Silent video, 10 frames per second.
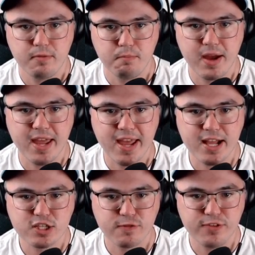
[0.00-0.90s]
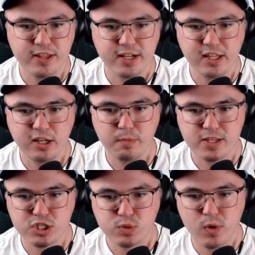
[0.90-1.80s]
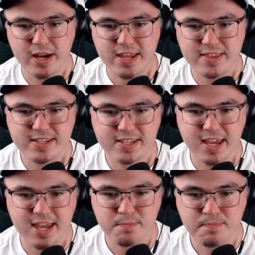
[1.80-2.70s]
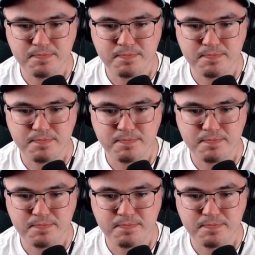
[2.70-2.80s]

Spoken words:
My hands are feeling a little bit sweaty in this game.